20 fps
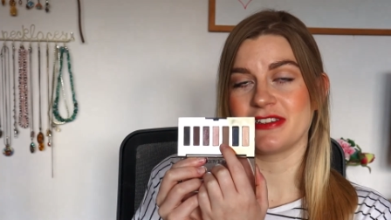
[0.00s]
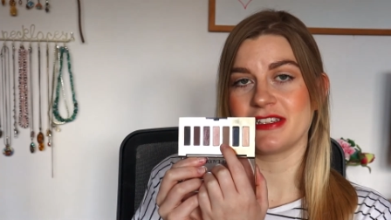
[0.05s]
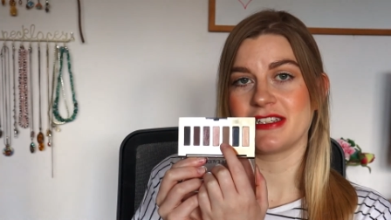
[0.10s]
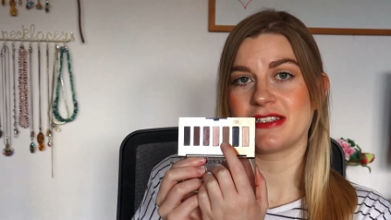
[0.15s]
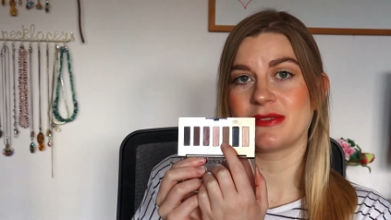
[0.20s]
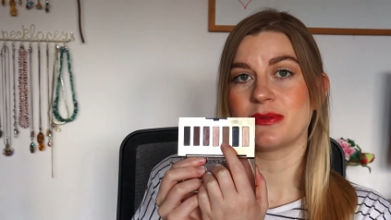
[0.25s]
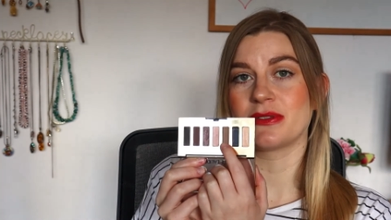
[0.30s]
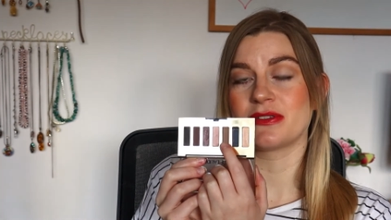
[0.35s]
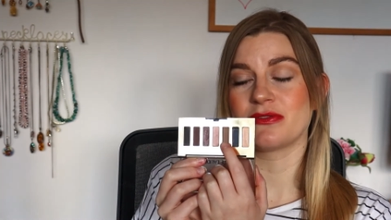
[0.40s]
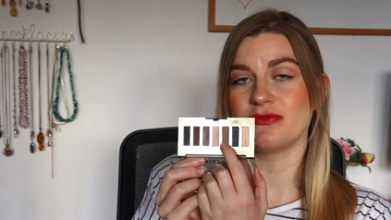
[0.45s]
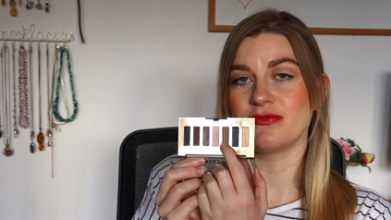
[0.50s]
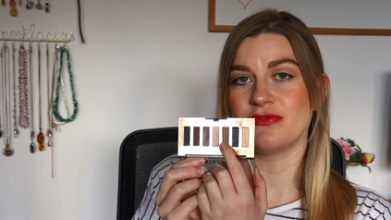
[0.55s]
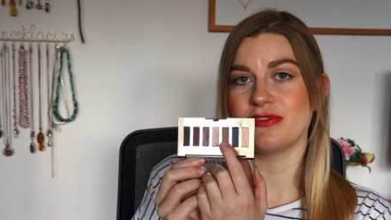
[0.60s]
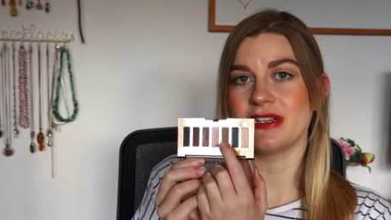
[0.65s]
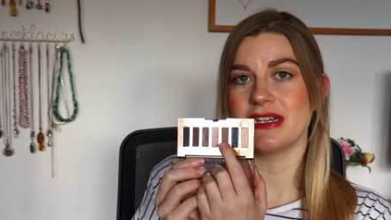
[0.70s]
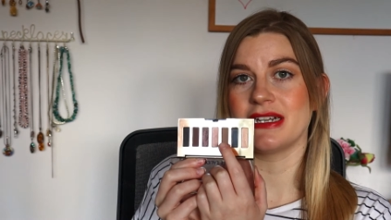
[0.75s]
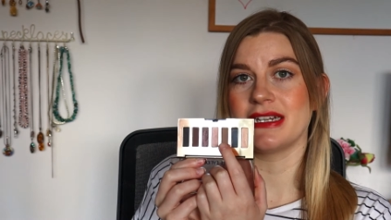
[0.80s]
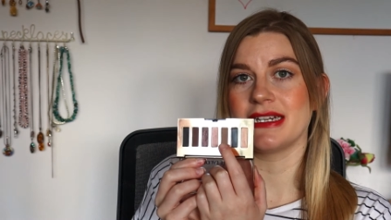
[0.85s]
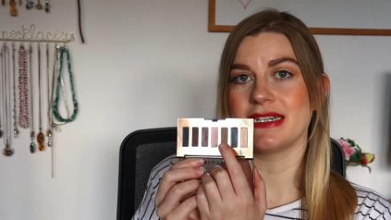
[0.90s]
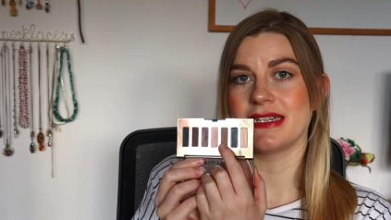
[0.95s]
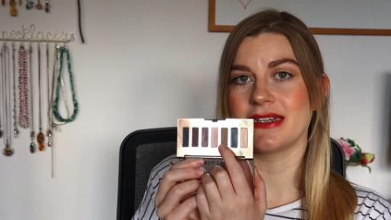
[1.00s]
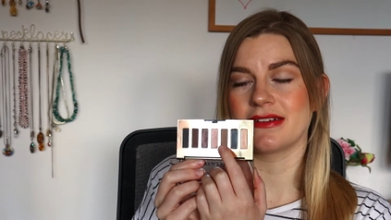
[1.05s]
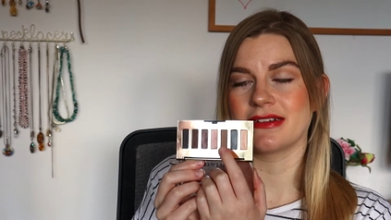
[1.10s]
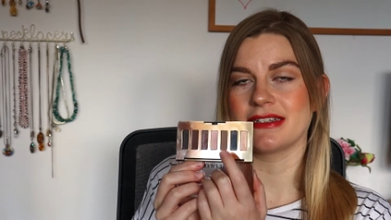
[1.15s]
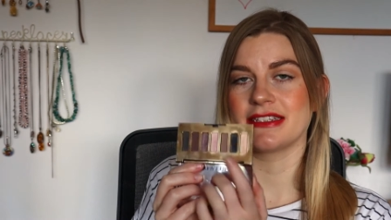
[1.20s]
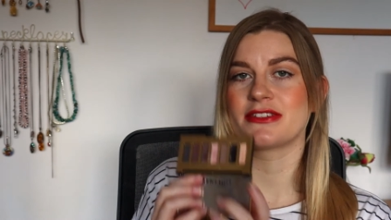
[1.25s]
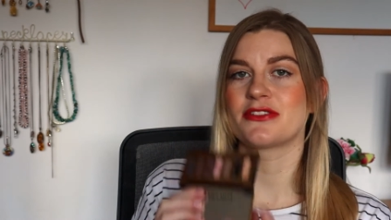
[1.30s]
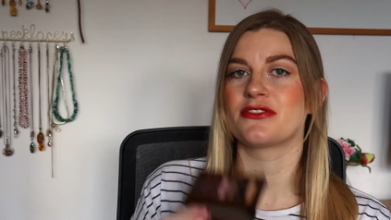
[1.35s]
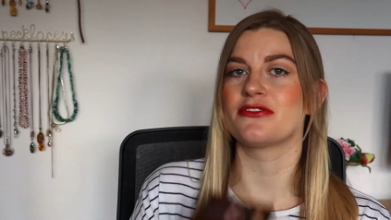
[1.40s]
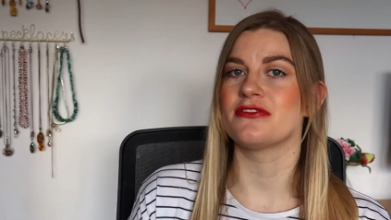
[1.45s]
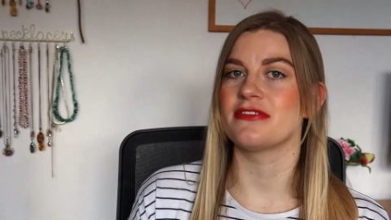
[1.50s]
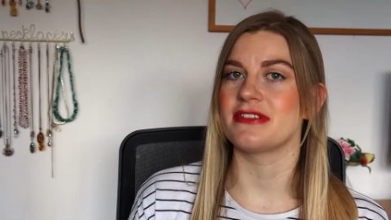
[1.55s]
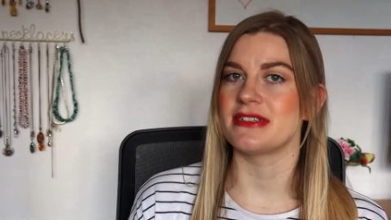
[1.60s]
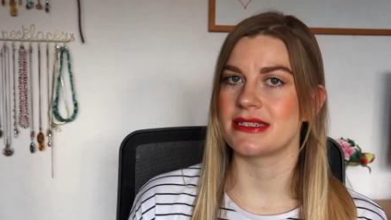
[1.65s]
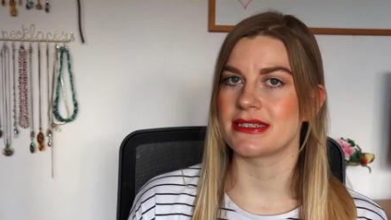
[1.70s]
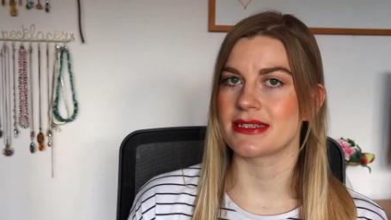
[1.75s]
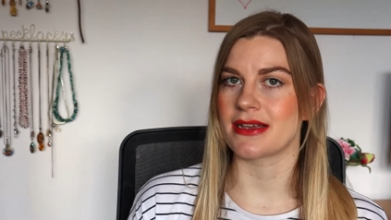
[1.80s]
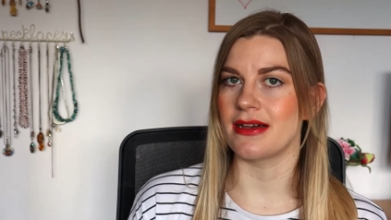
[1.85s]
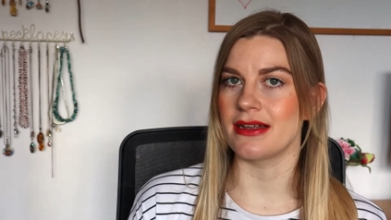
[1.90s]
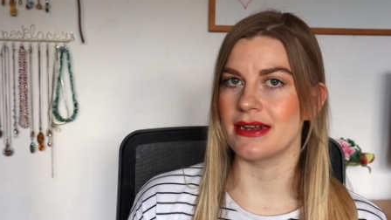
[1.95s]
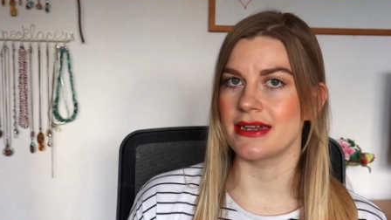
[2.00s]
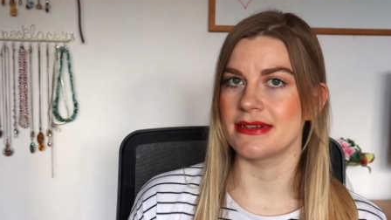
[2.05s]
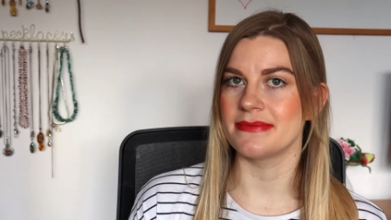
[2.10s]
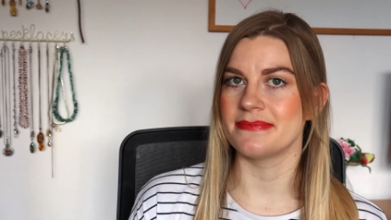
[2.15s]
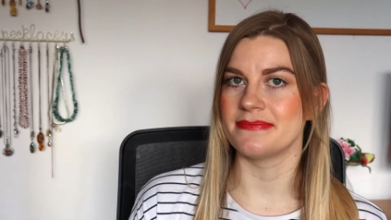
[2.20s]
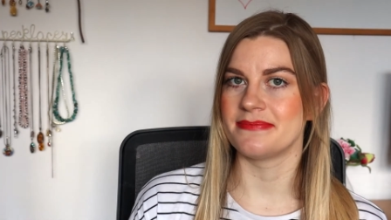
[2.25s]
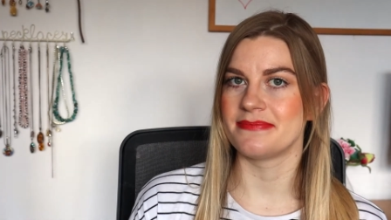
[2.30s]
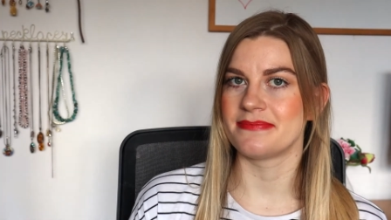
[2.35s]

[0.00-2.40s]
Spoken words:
This was a really nice crease colour.